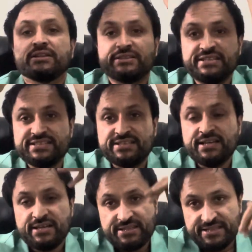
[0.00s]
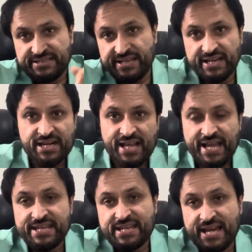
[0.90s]
this
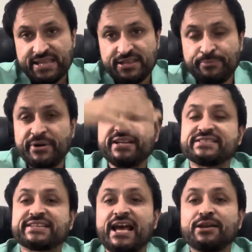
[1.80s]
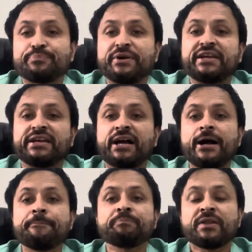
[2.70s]
hairline and the mid scalp area